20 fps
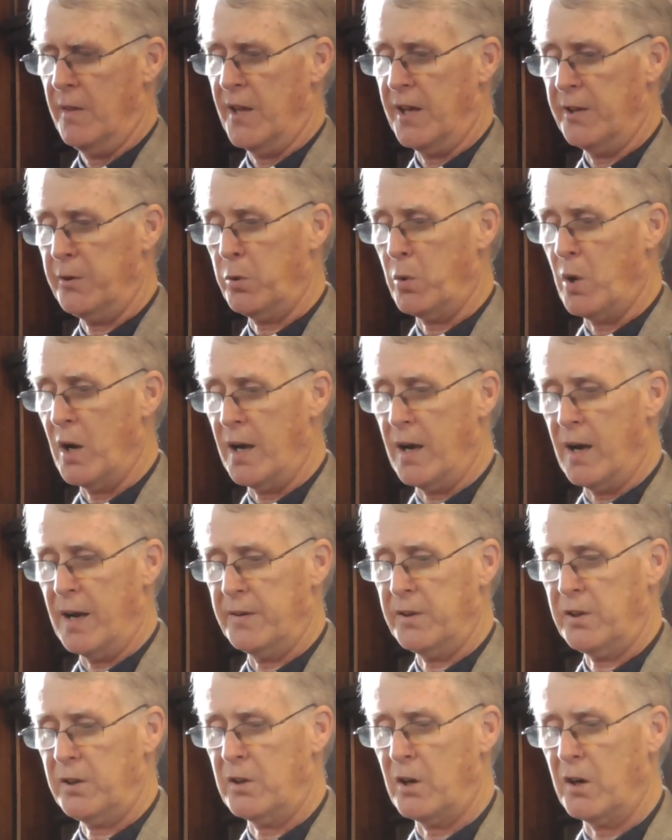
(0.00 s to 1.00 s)
That's why
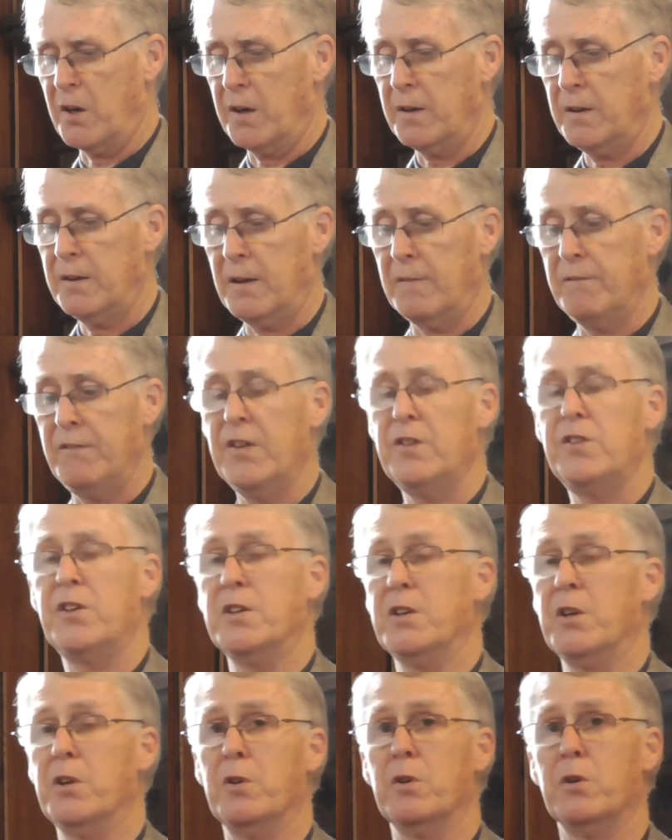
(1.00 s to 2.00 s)
I started to
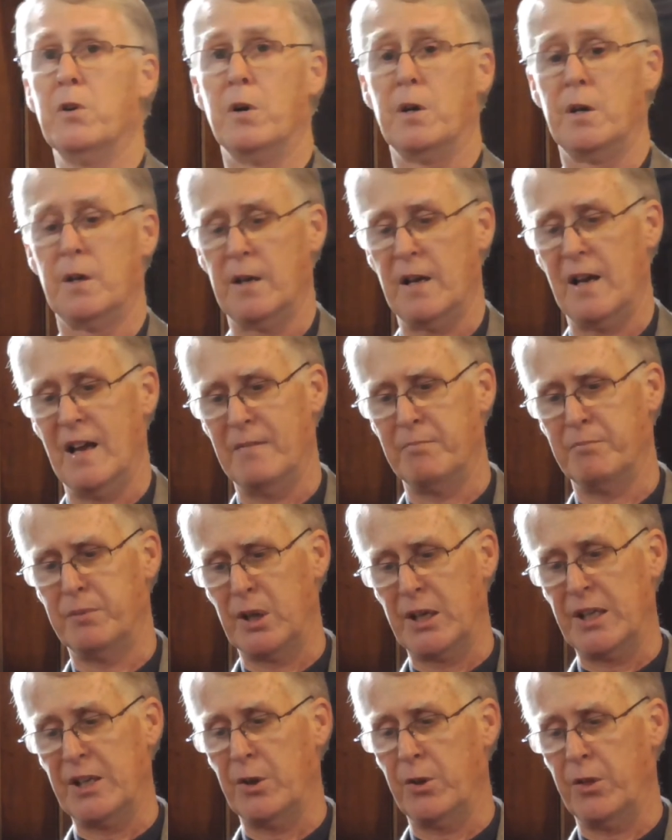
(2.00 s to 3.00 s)
visit you and
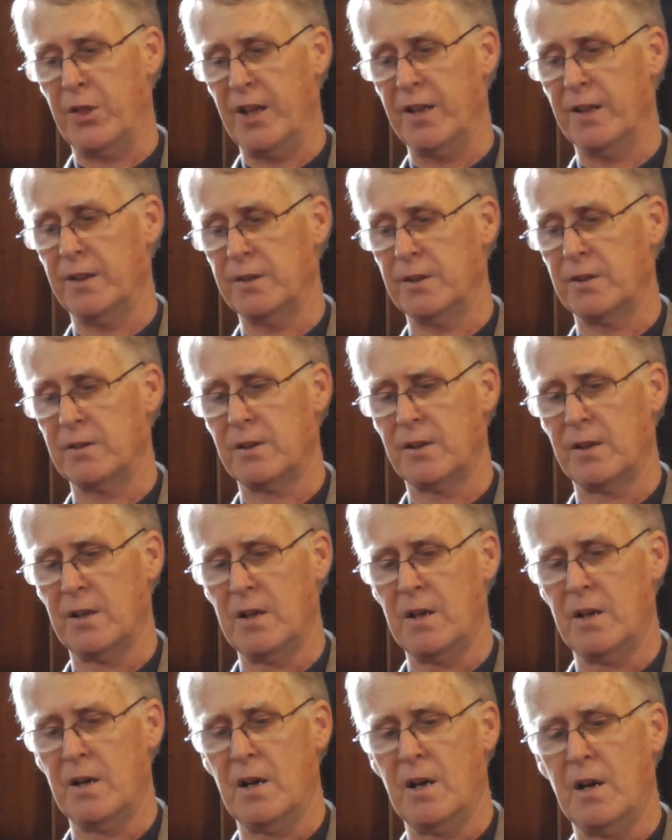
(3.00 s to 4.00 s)
bring you things.
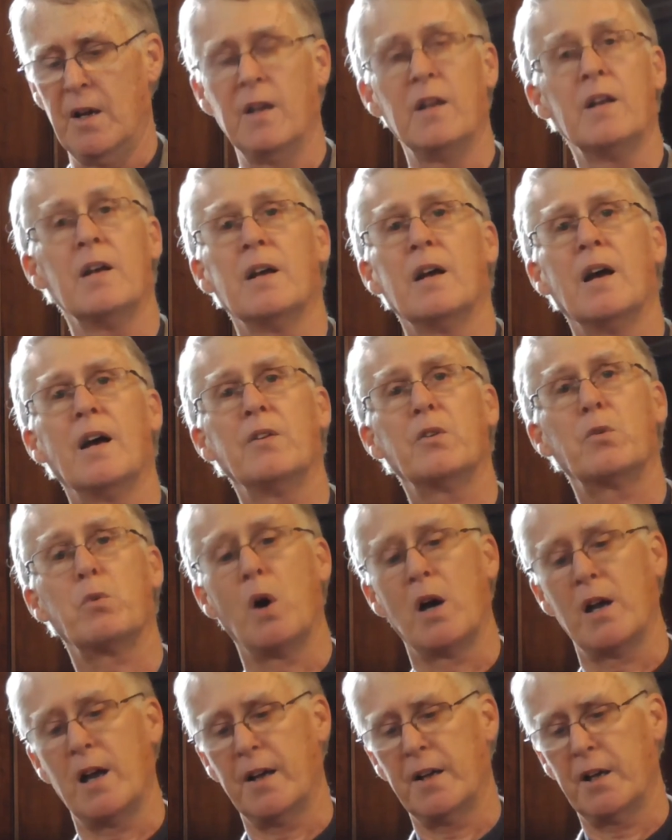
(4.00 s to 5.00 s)
That's
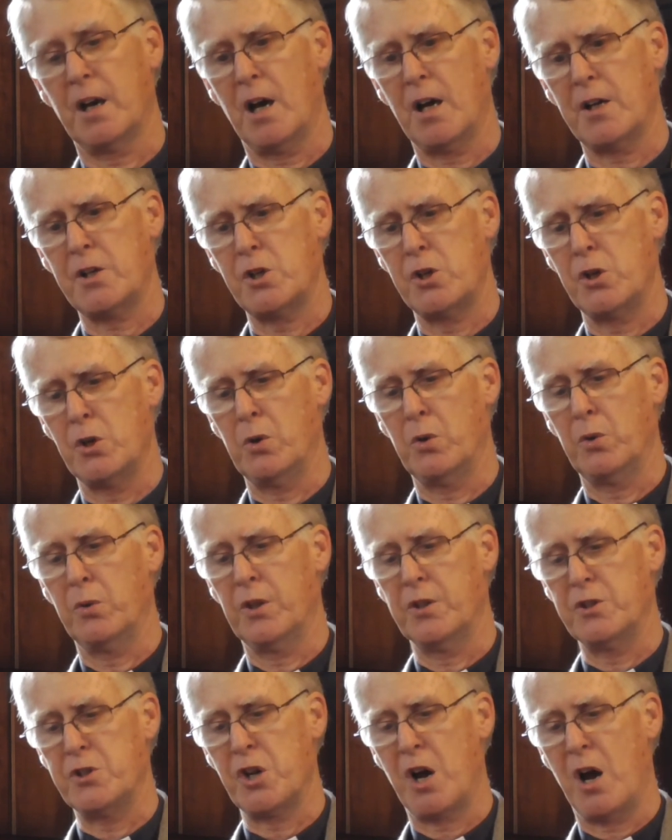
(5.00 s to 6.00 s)
why I got you
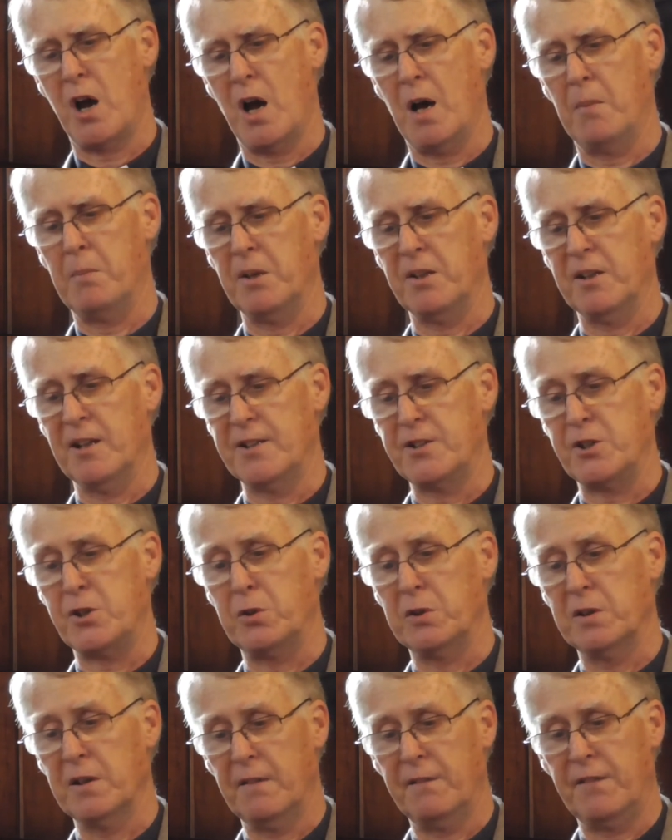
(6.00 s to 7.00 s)
the job and
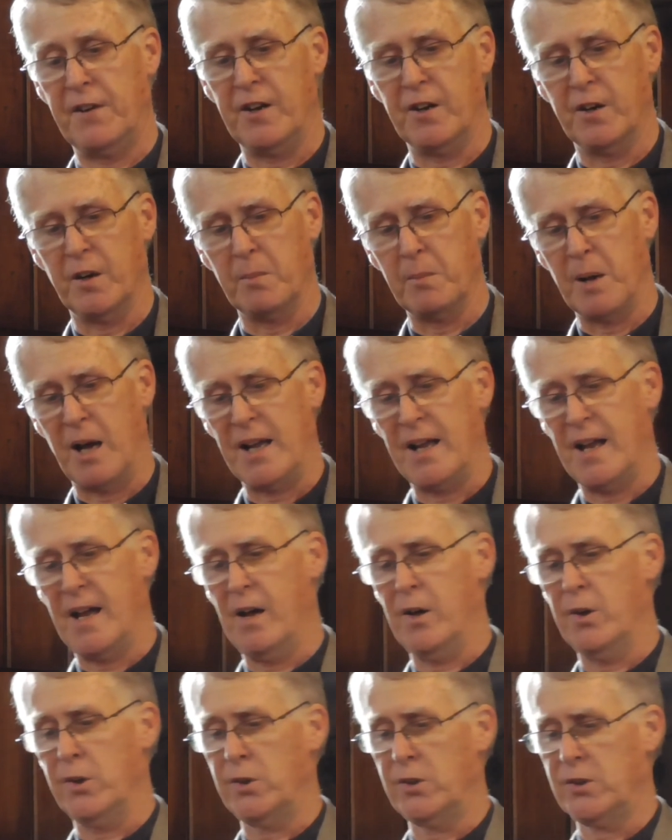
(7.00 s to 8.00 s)
let you live here in my
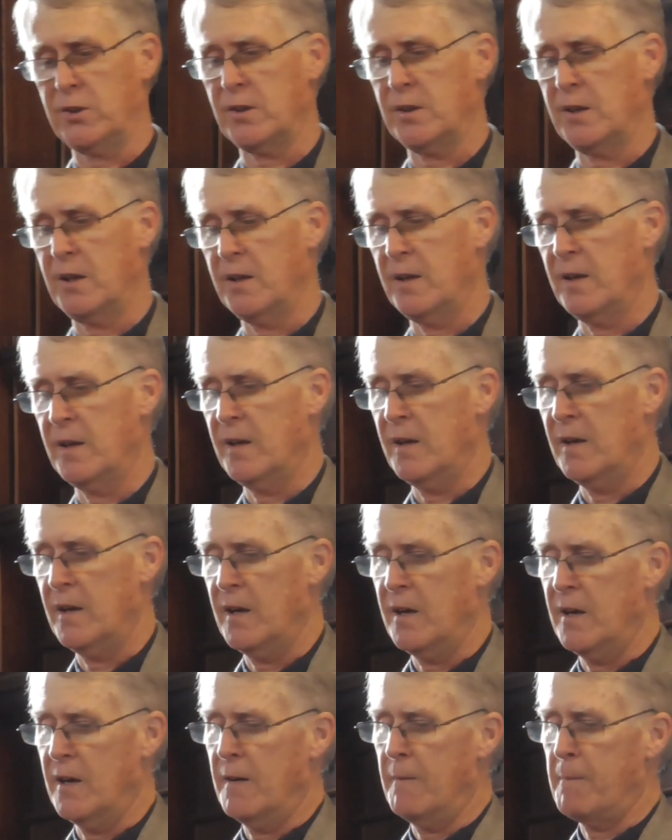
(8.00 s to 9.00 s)
house.
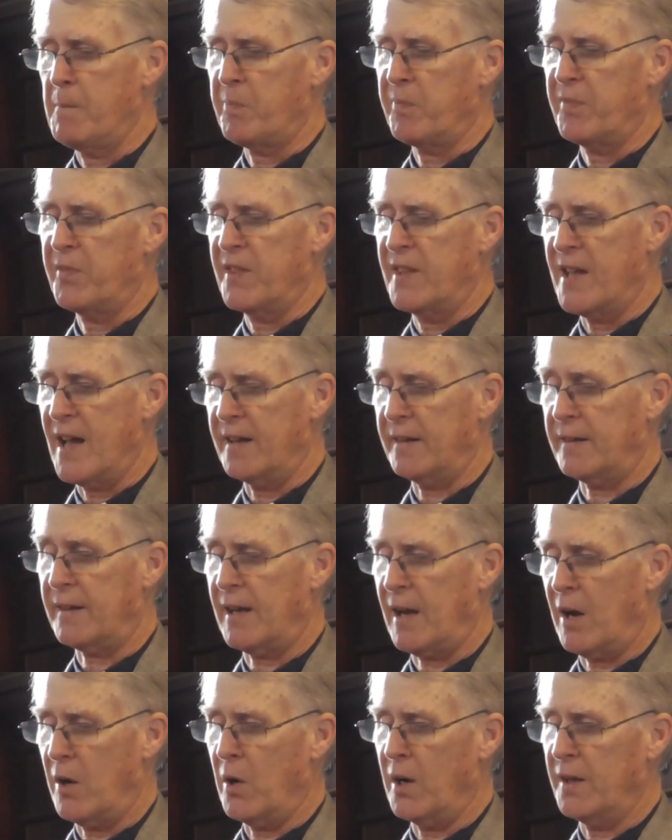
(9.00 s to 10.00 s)

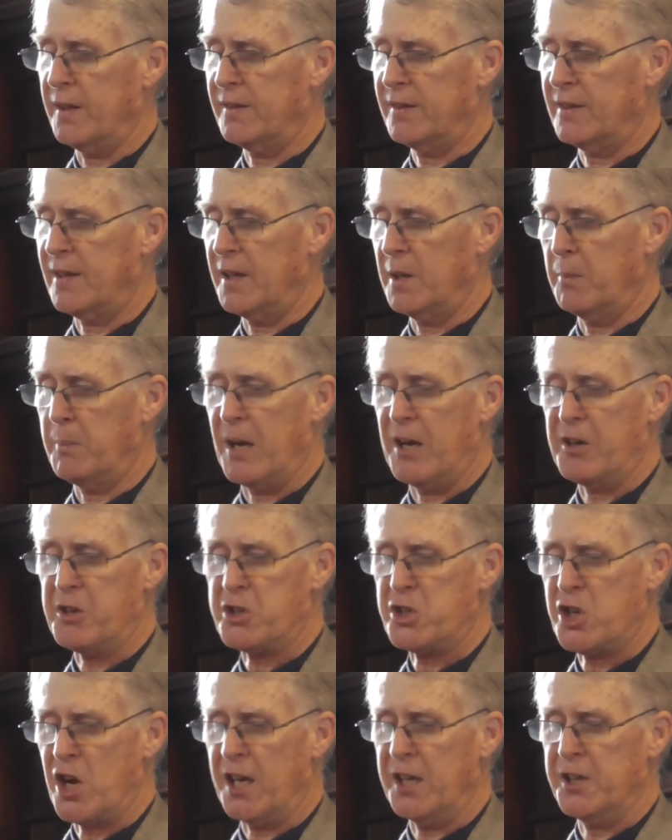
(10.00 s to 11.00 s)
That's how I set
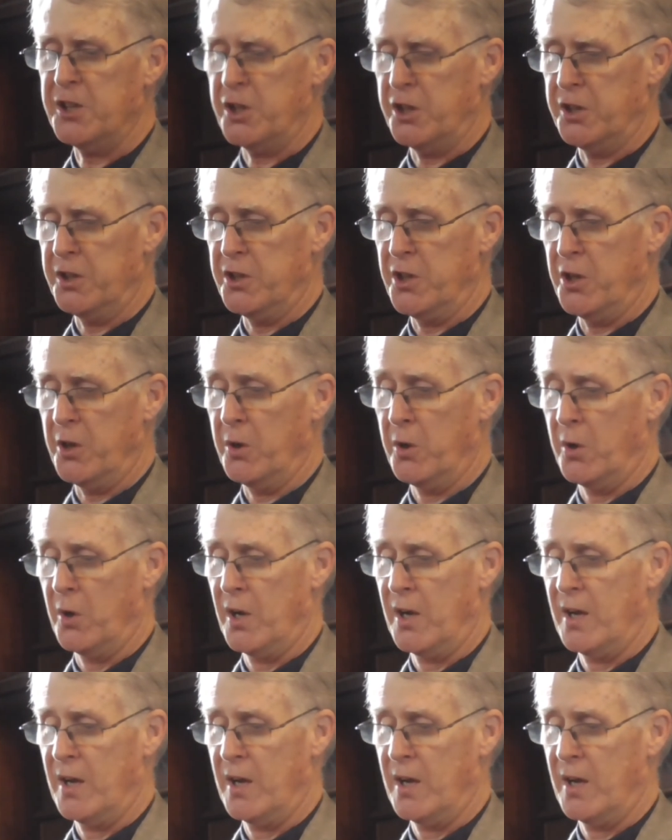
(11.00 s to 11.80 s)
about changing you.